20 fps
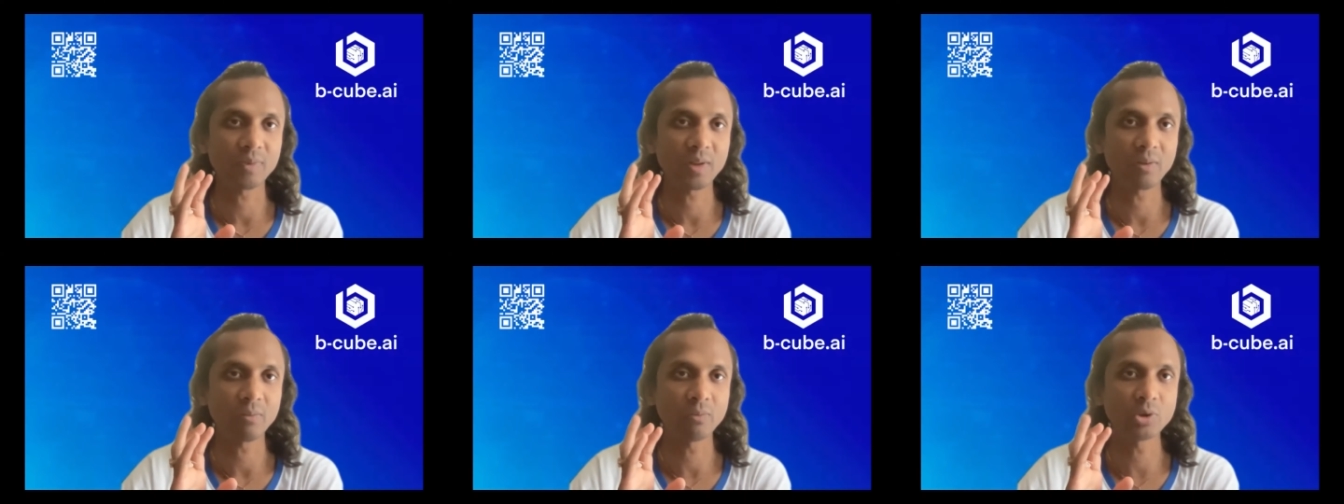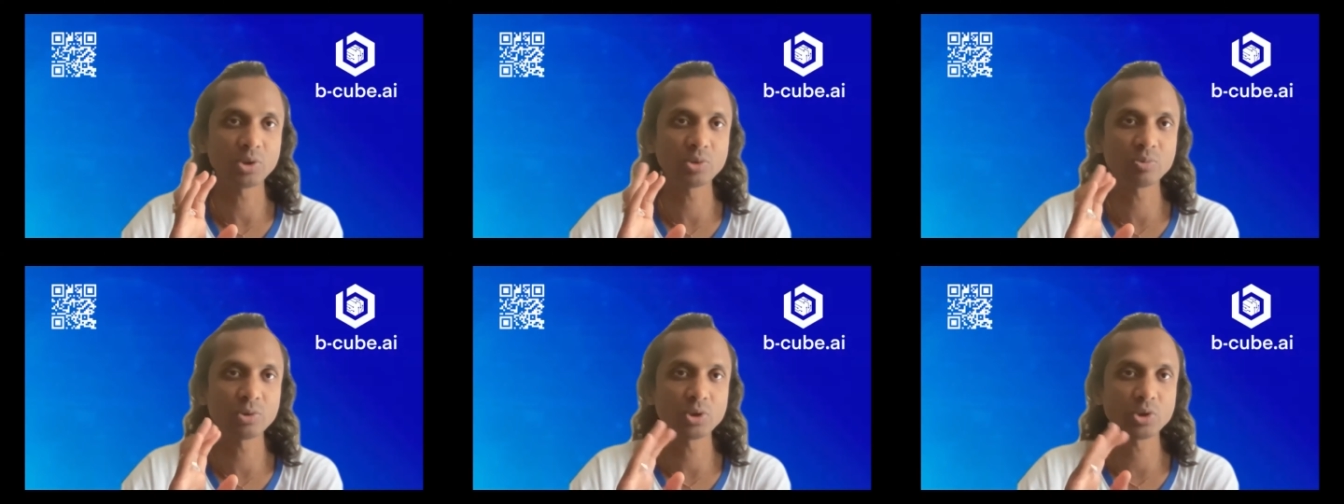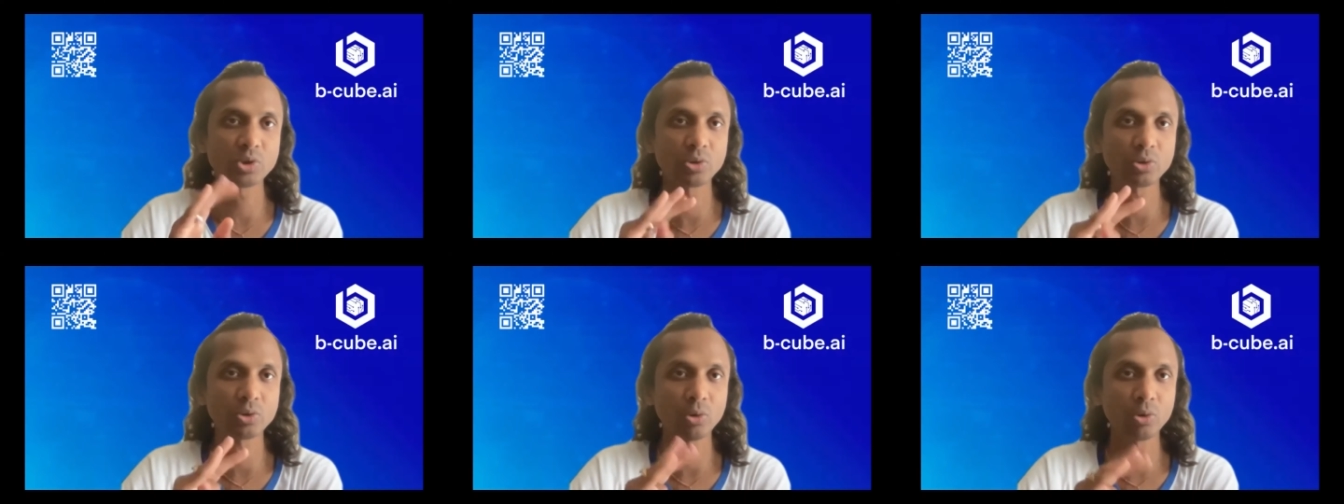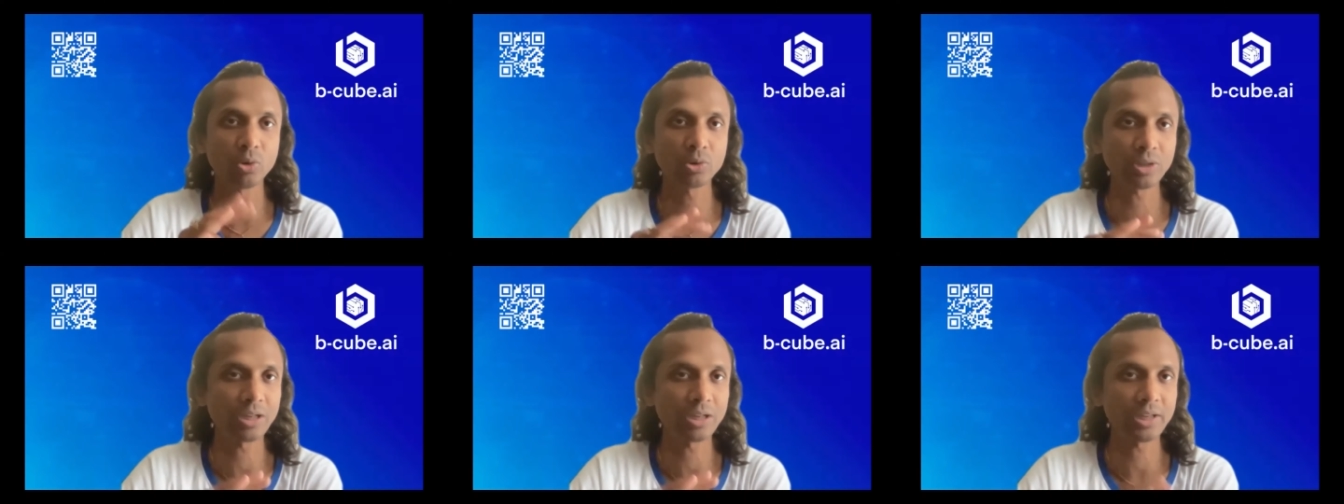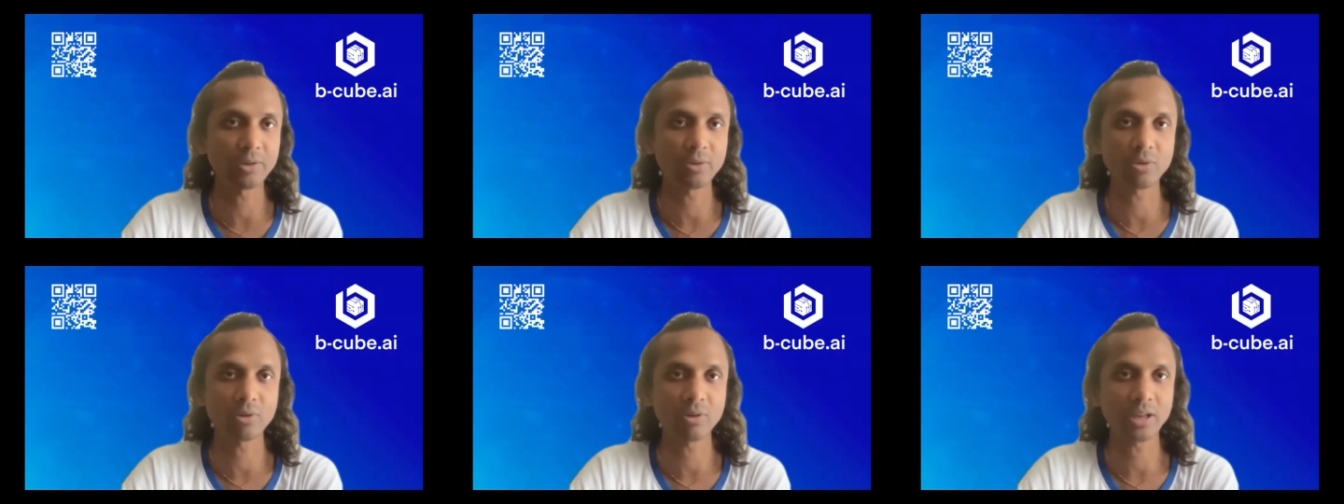which we should
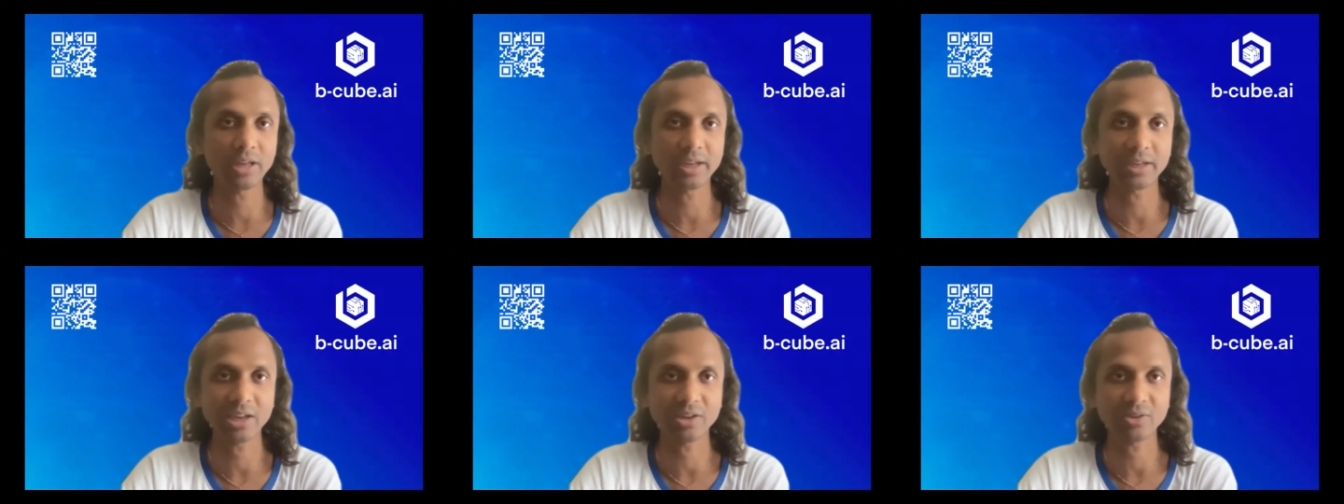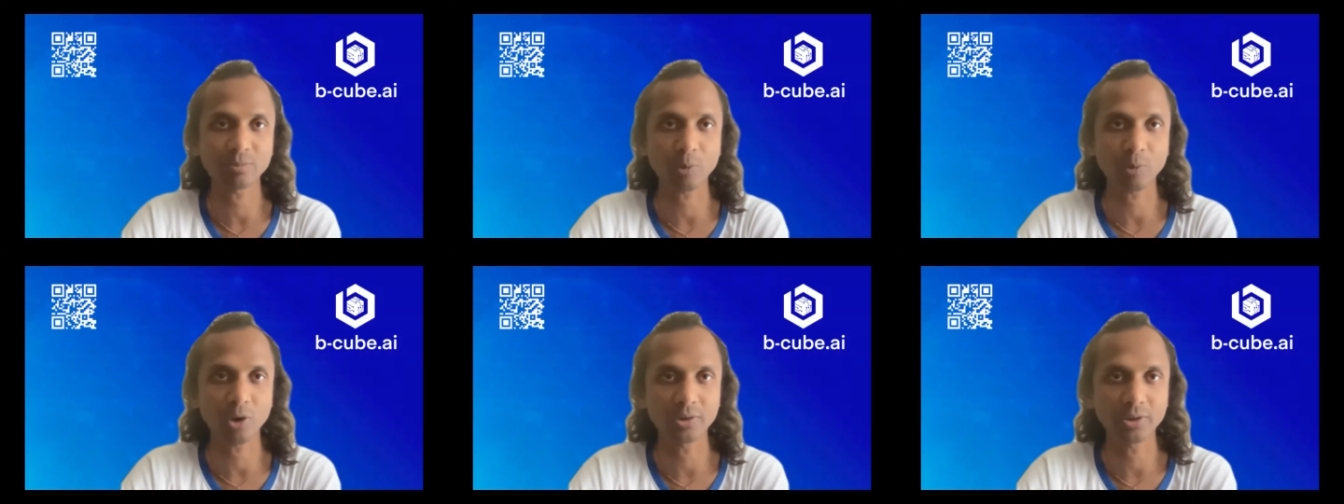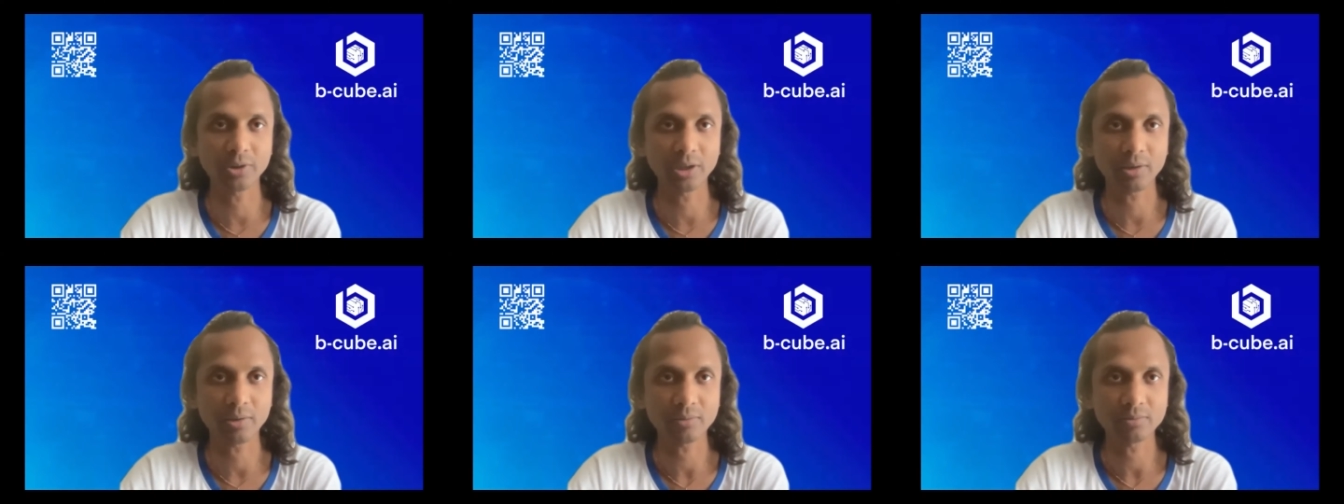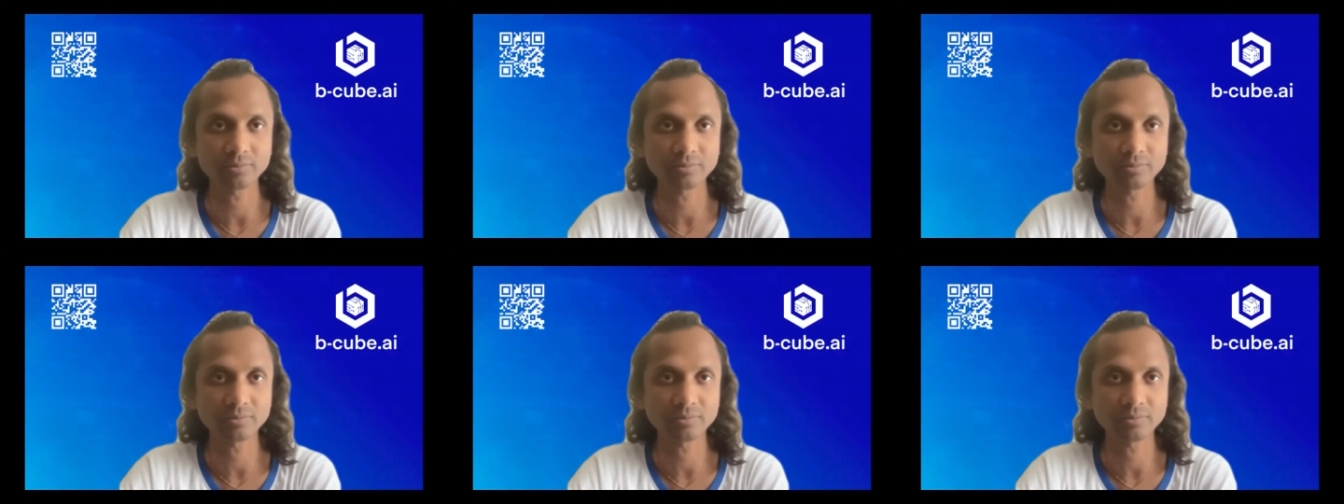totally, like exploit it.